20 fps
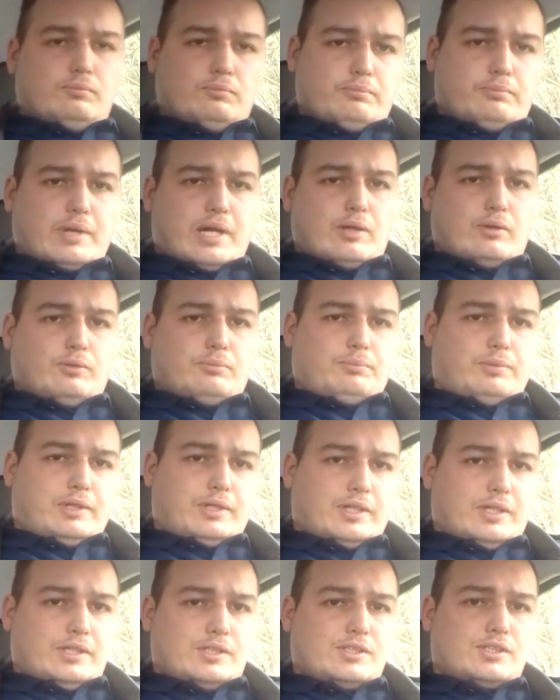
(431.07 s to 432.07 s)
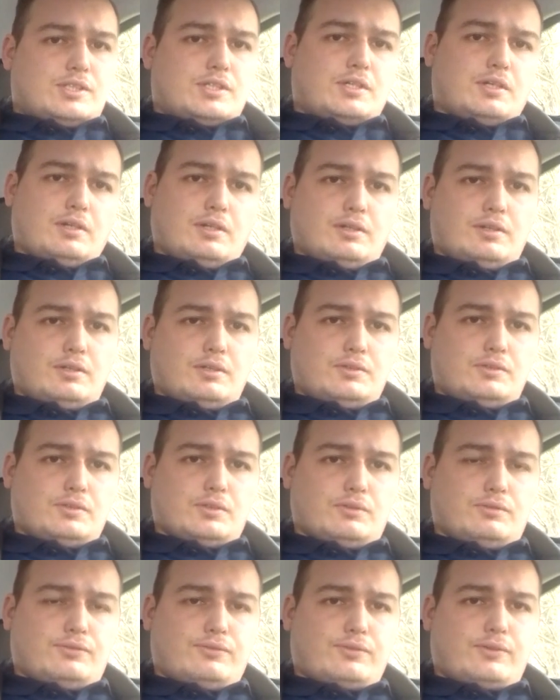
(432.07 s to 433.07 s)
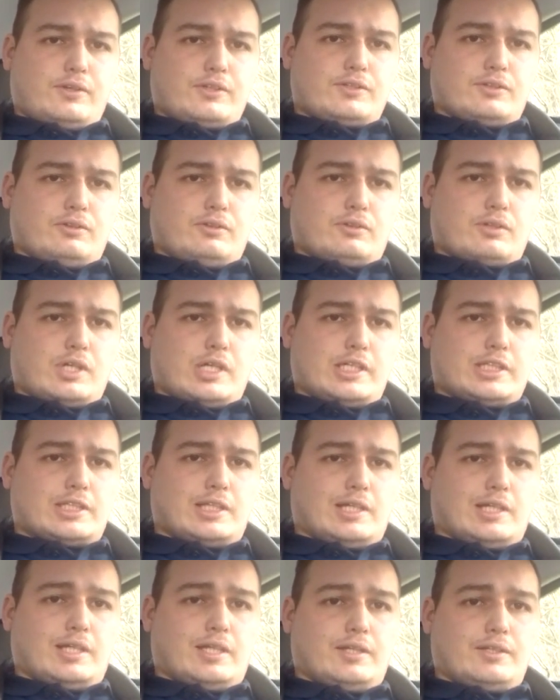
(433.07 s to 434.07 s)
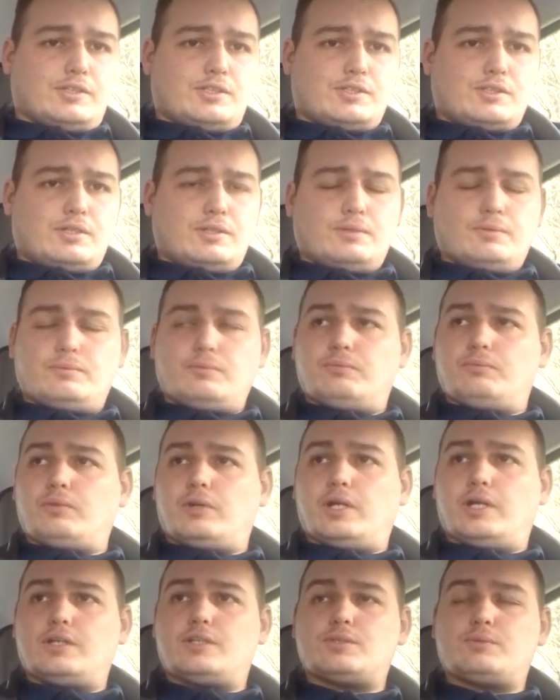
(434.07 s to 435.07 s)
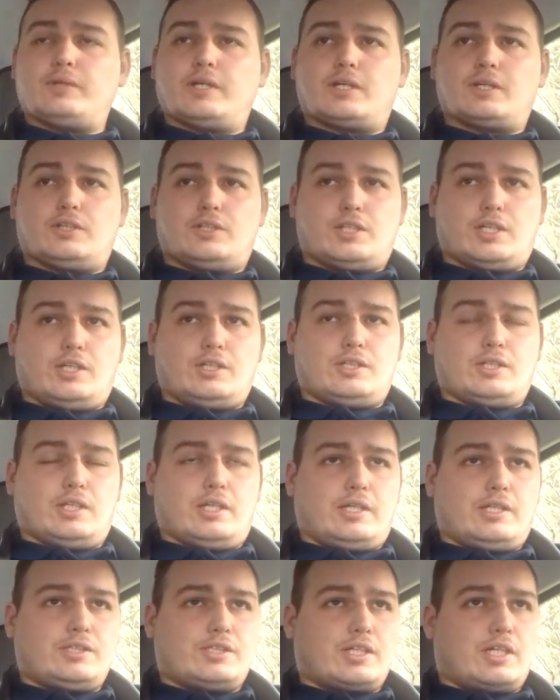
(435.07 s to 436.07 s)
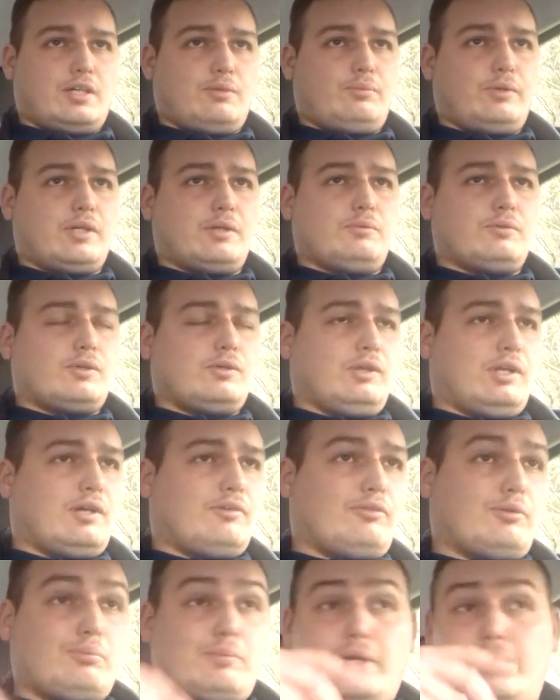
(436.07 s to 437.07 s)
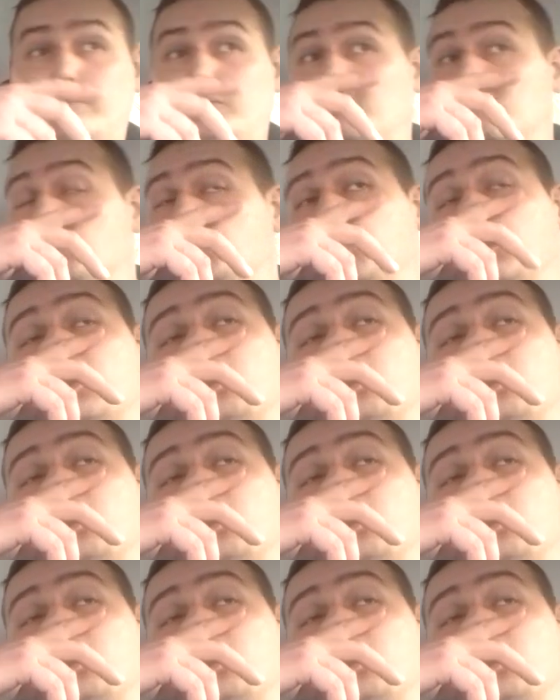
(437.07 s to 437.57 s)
barren plains to fertile grasslands, right? We can change the landscape. We can level mountains